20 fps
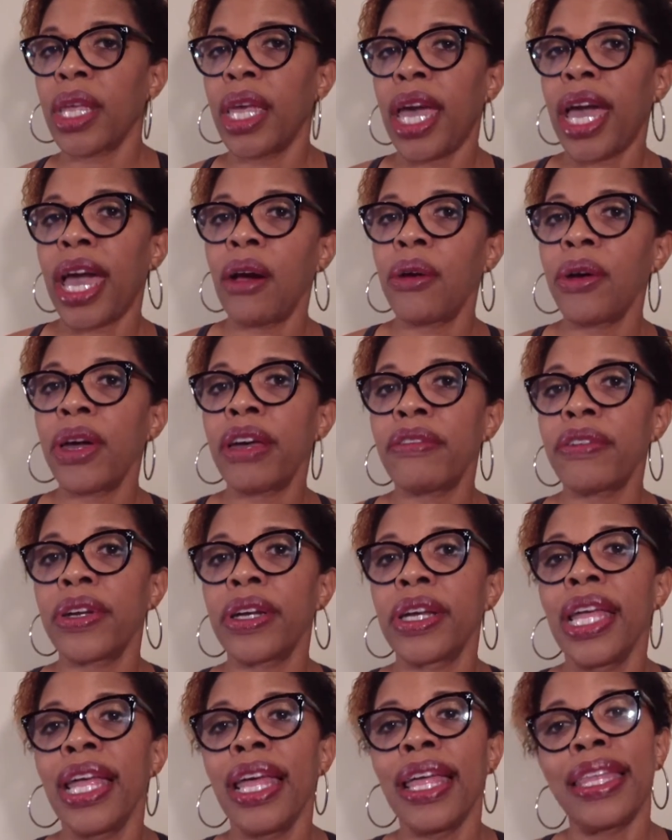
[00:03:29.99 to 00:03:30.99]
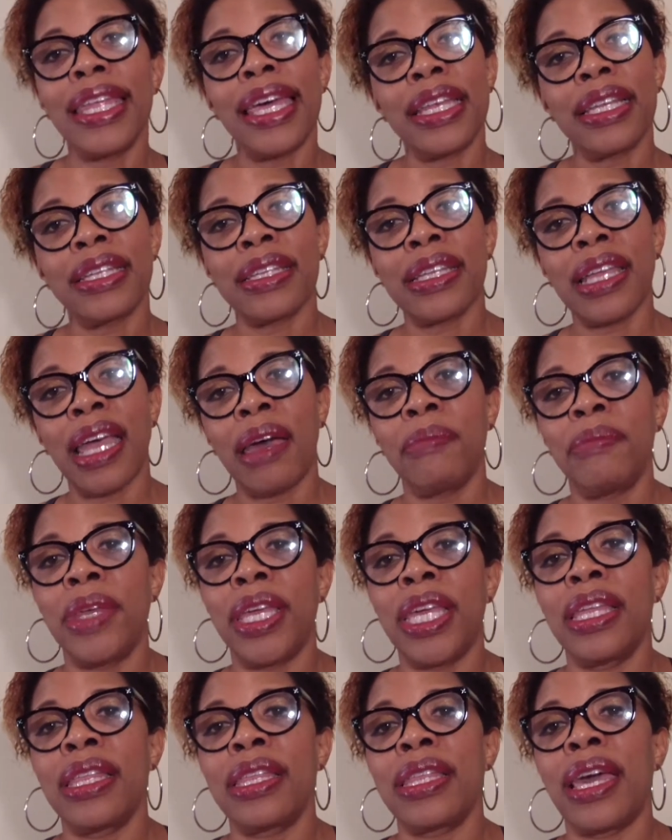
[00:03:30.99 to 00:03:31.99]
However, that does not
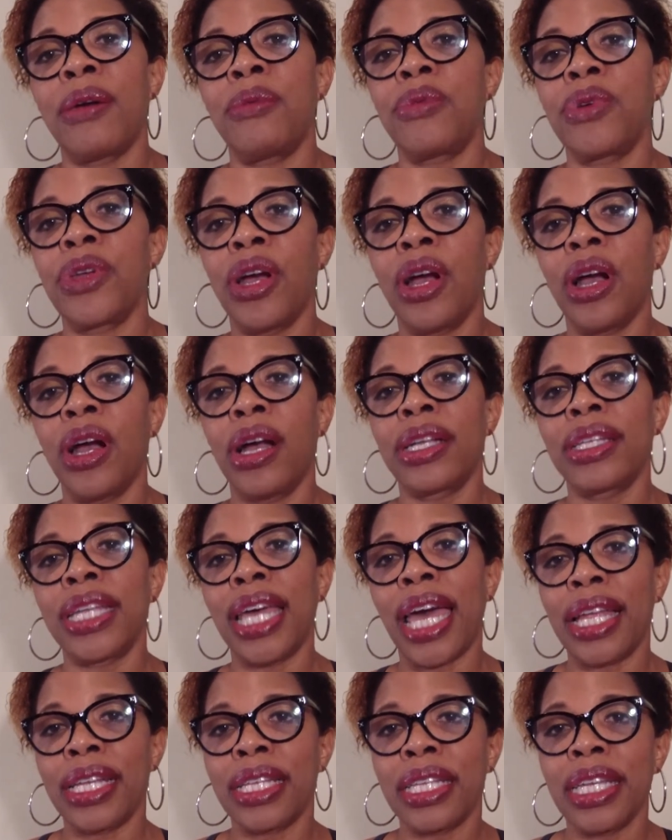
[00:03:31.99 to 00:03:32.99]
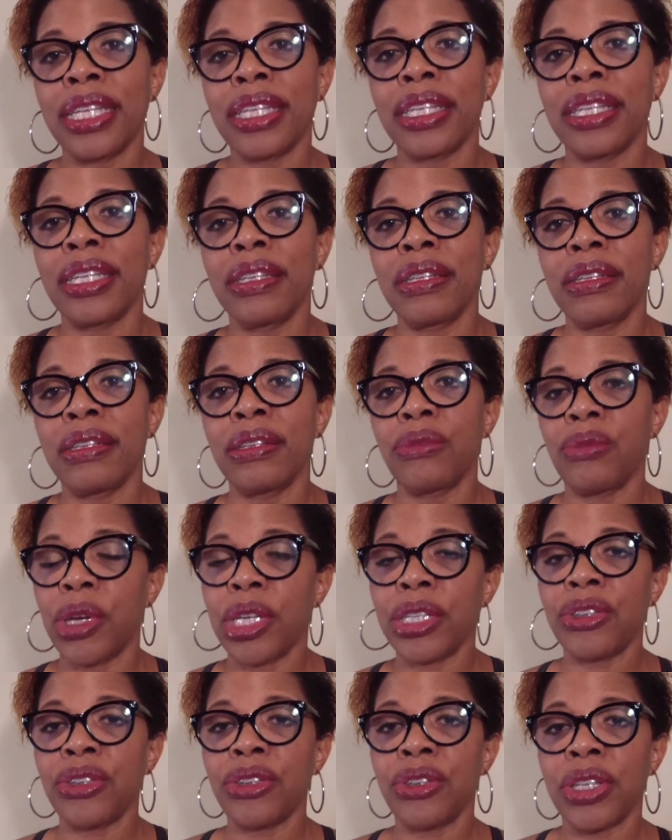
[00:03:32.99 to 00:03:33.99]
mean that we are dietitians,
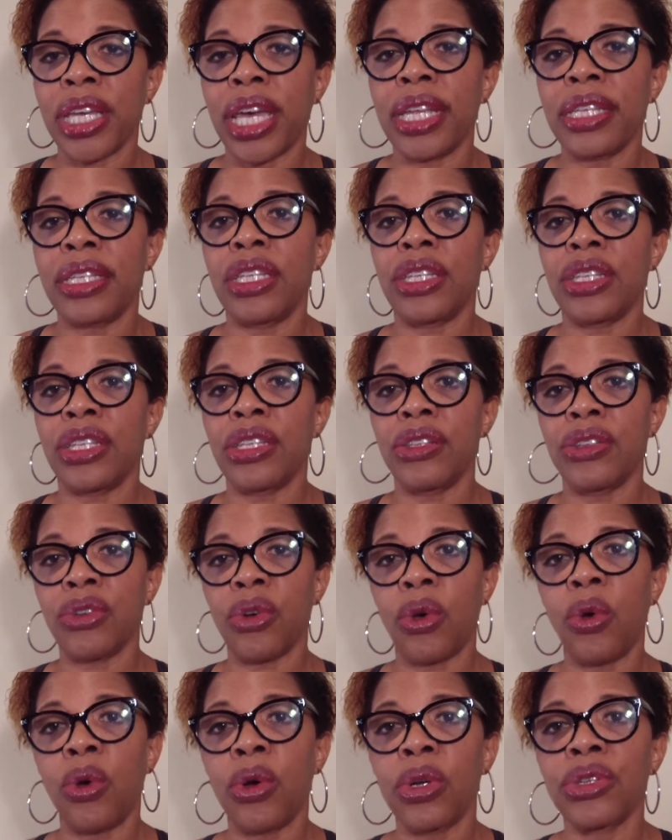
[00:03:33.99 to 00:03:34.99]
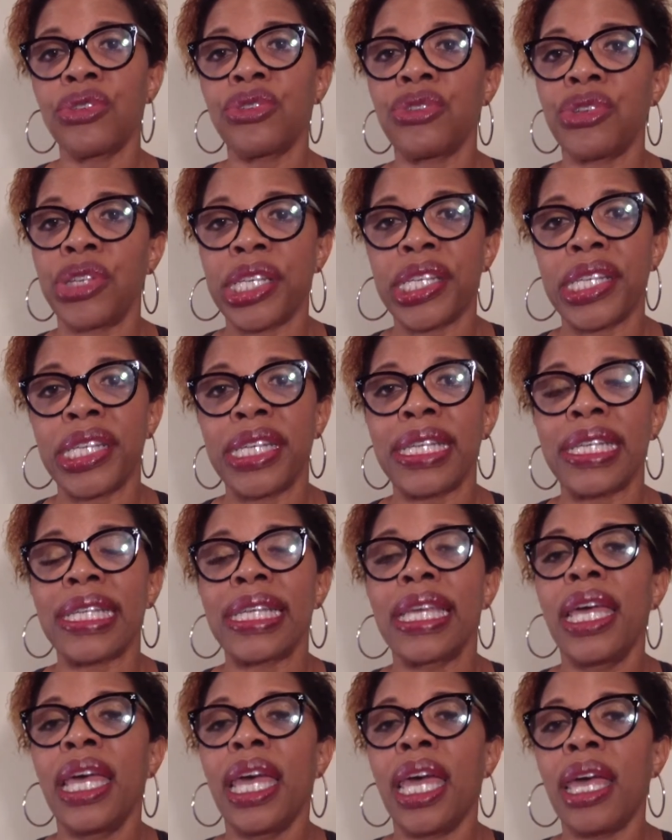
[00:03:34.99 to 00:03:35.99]
registered dietitians, or nutritionists,
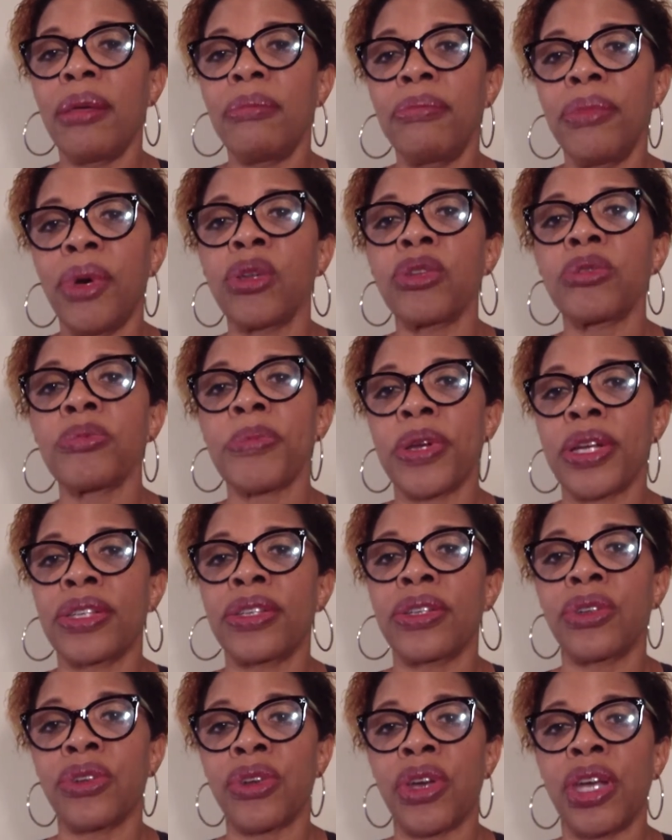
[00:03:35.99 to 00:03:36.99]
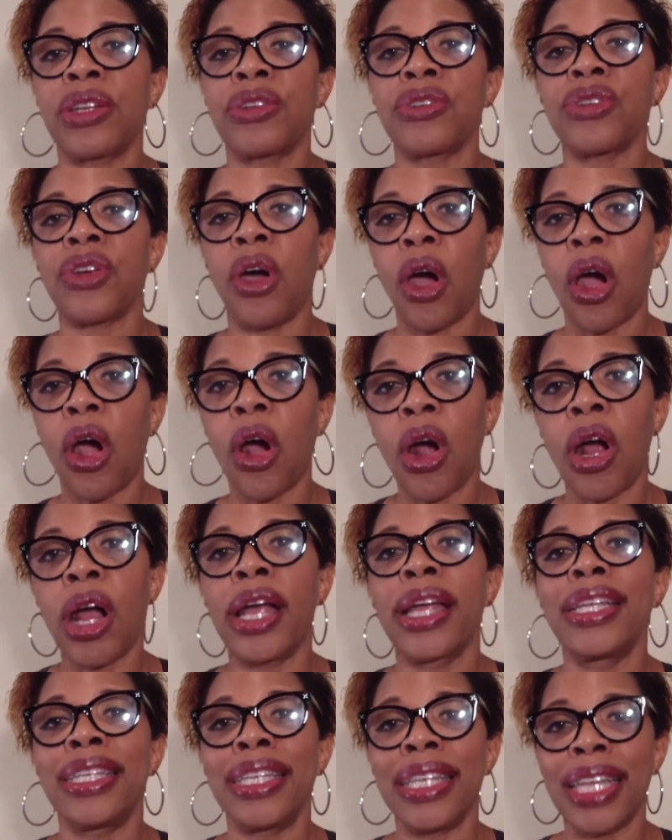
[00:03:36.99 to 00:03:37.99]
and most personal trainers
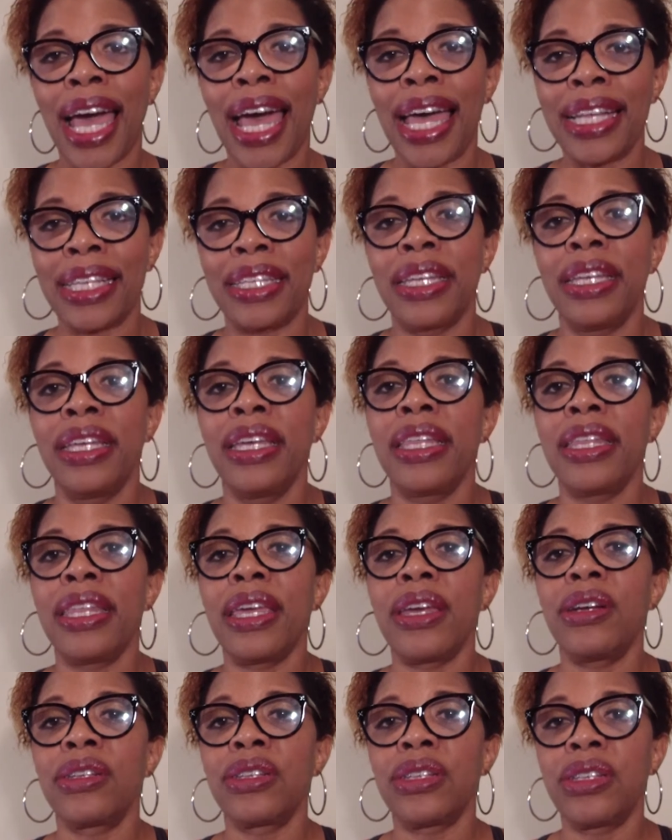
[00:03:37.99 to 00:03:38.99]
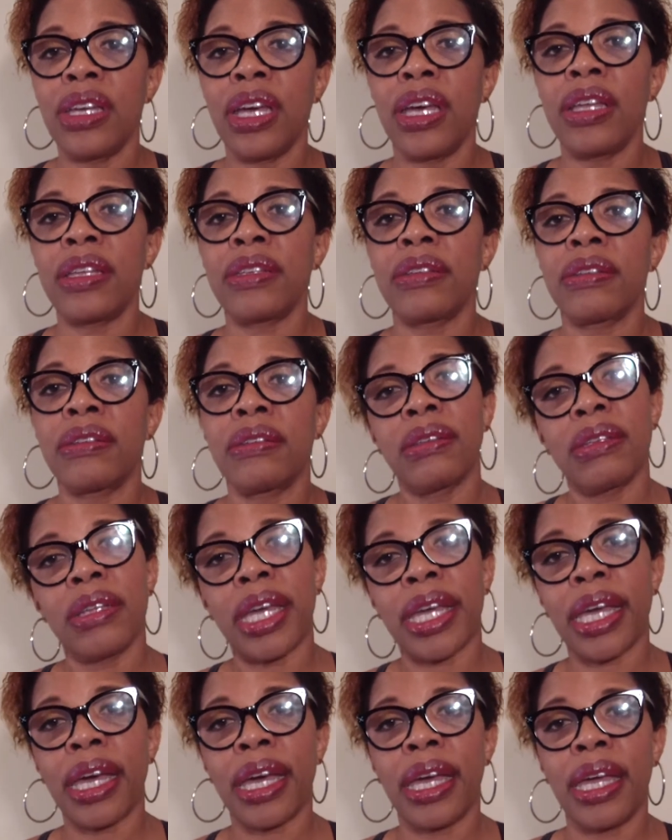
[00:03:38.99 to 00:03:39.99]
are not. They are just,
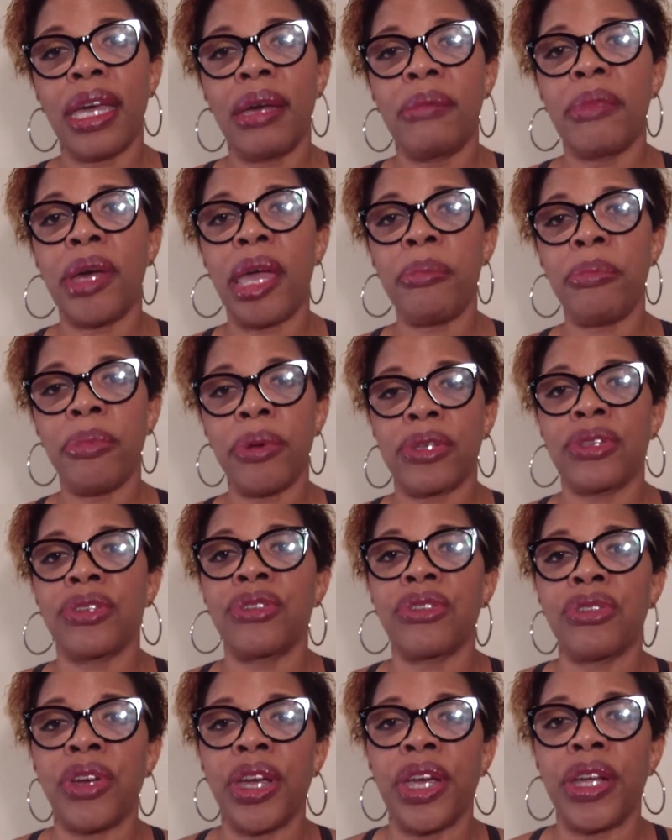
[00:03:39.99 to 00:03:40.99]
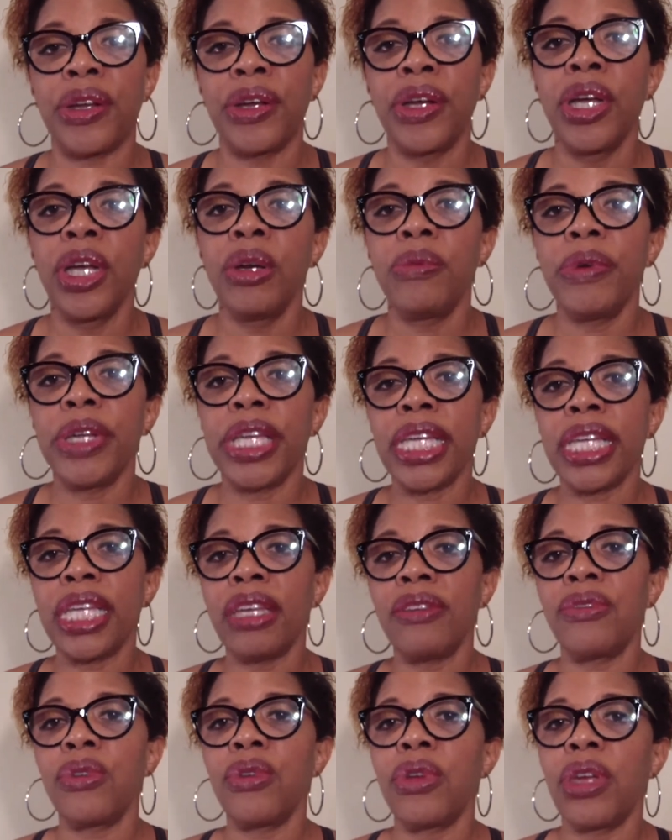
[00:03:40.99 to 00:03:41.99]
like I am, a personal trainer. We can
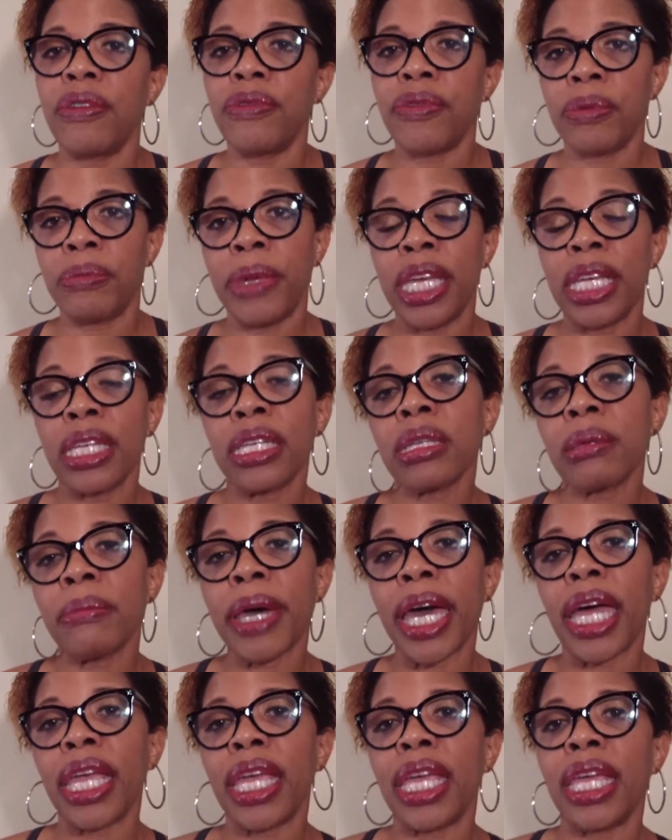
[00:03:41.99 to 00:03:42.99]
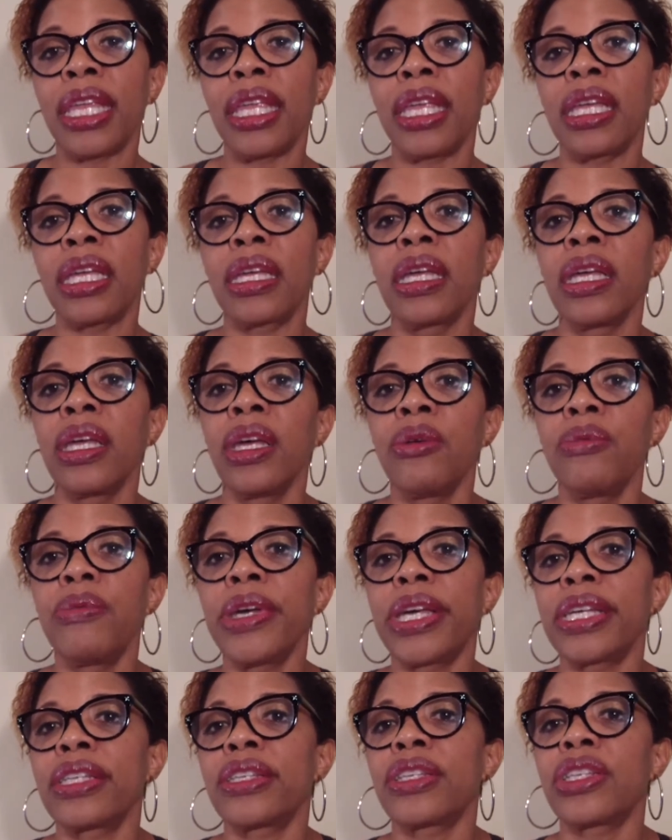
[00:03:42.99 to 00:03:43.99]
give you information about eating, we
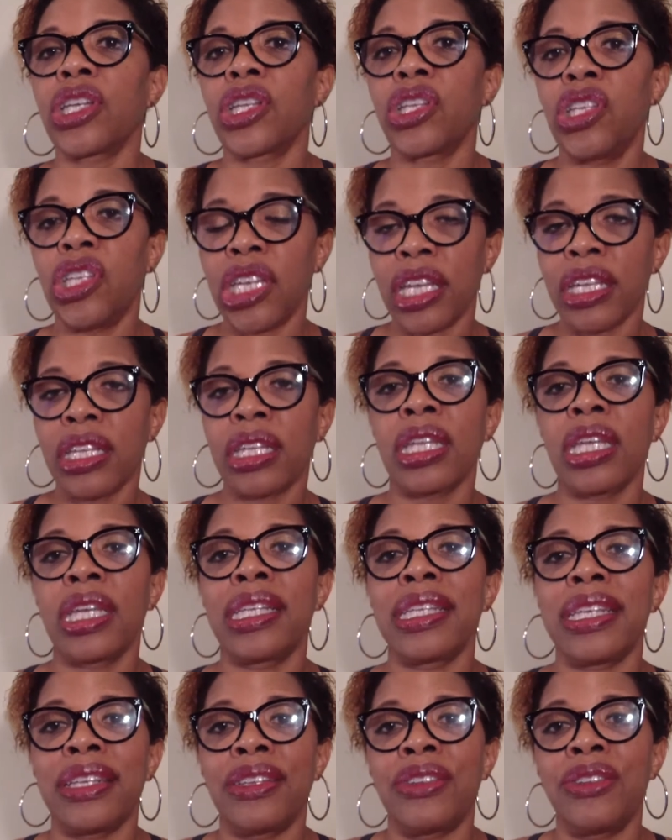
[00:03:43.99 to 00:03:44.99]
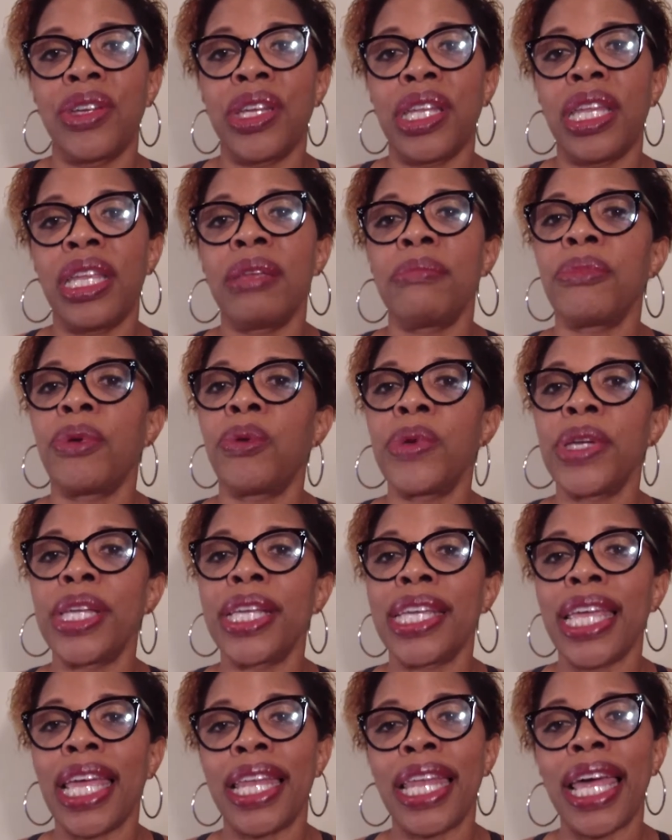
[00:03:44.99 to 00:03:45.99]
can suggest things that you can eat, but we
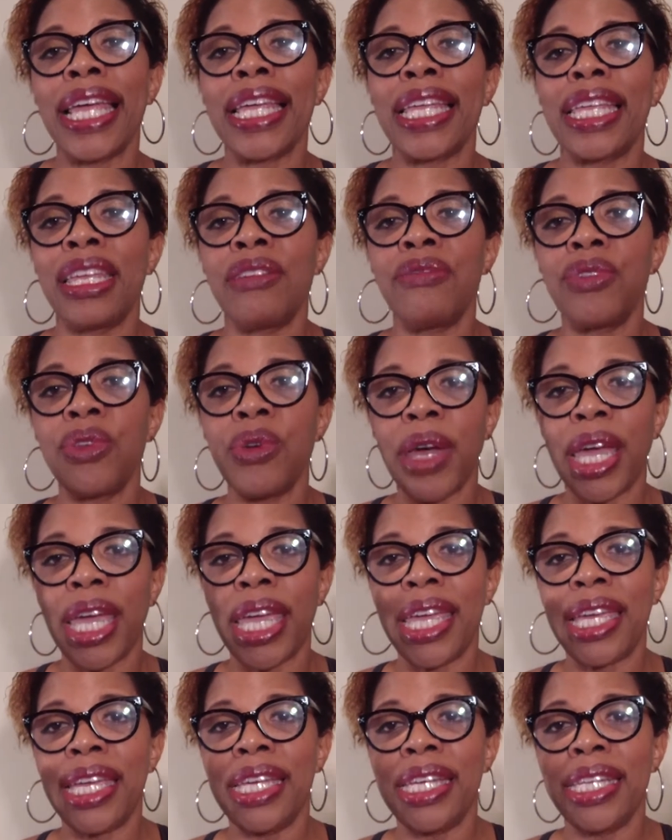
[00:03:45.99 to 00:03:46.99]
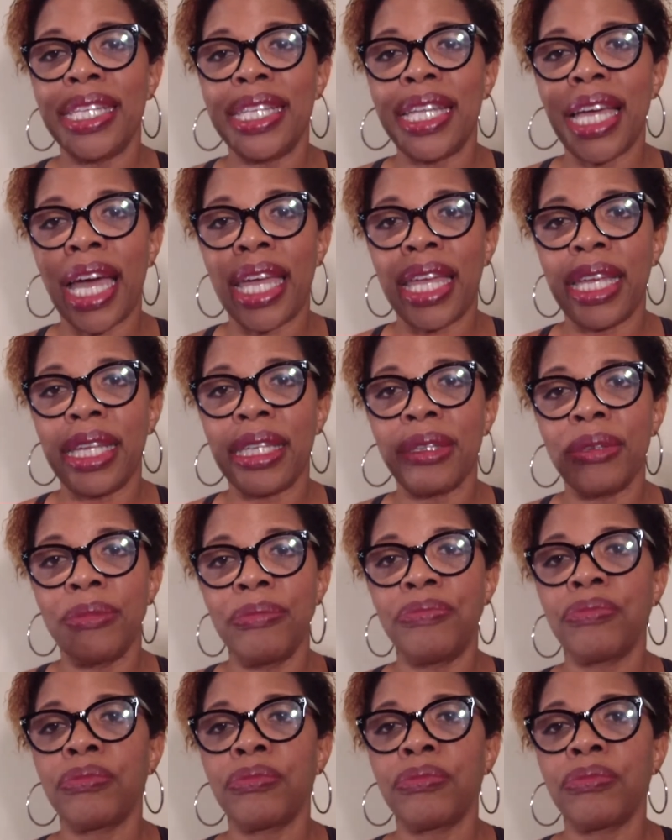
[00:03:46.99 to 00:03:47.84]
cannot give you a diet.